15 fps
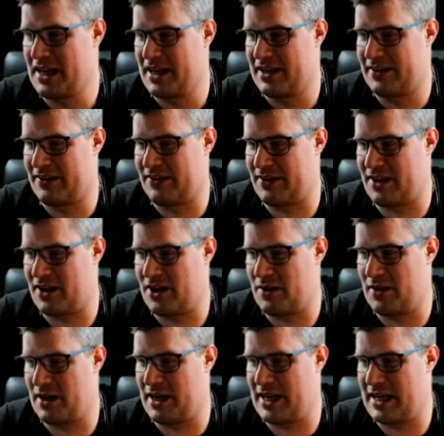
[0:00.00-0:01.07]
So
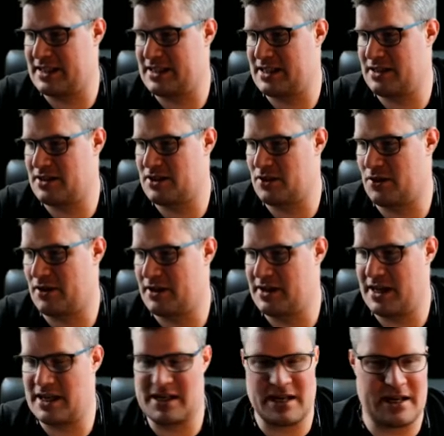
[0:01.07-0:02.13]
let's install
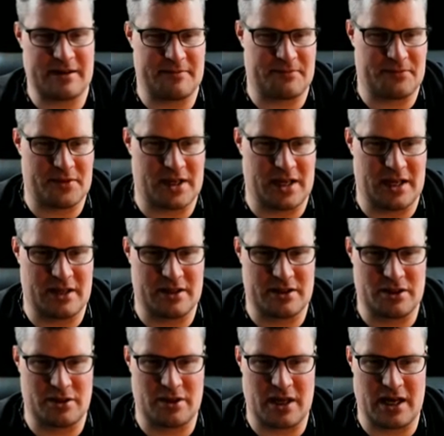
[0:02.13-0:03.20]
Ninja
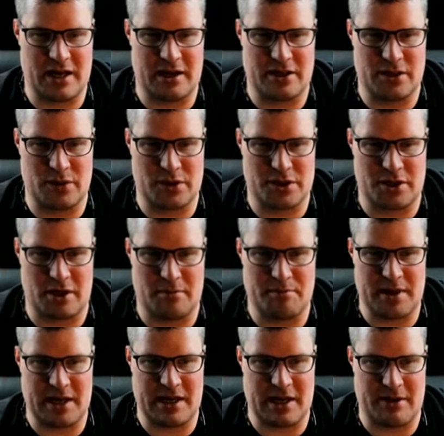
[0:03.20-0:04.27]
into the usr
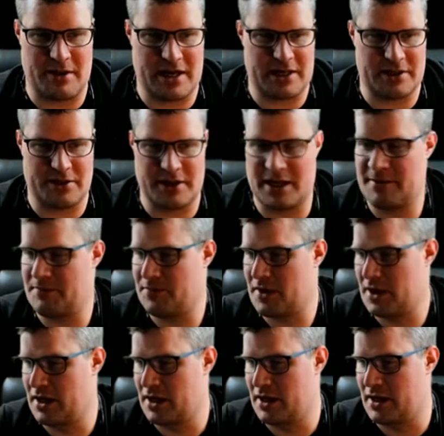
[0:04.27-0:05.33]
bin directory.
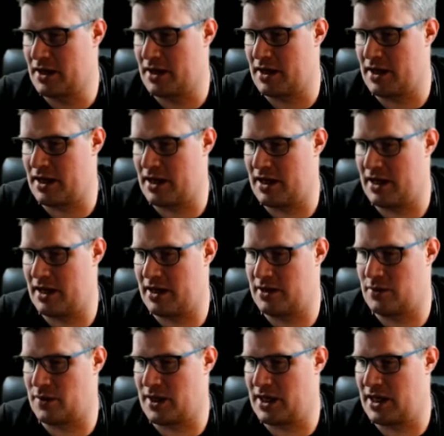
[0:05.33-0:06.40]
And
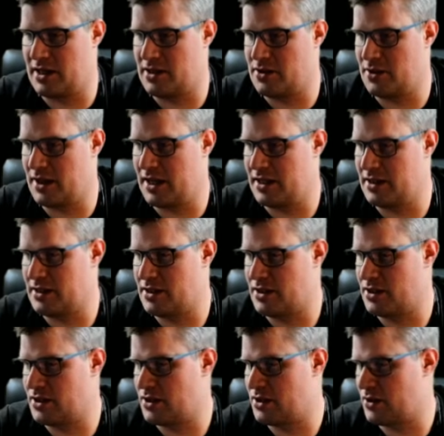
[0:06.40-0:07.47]
we need to
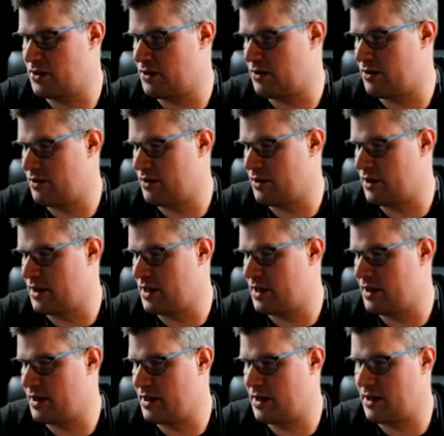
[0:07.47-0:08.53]
install
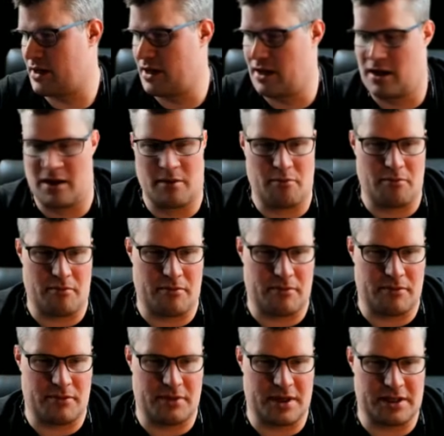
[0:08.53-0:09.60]

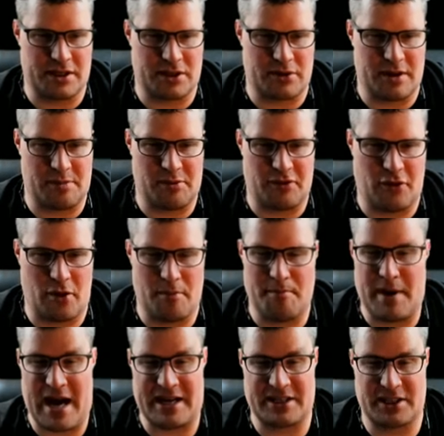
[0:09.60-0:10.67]
a script for
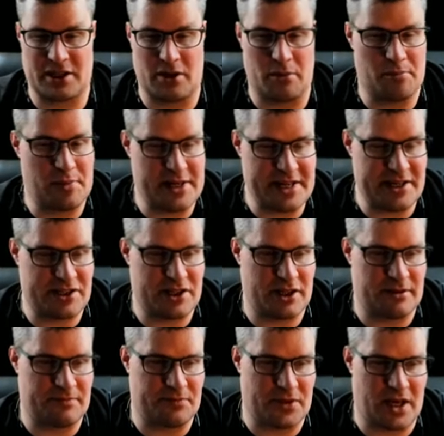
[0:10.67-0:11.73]
bash completion.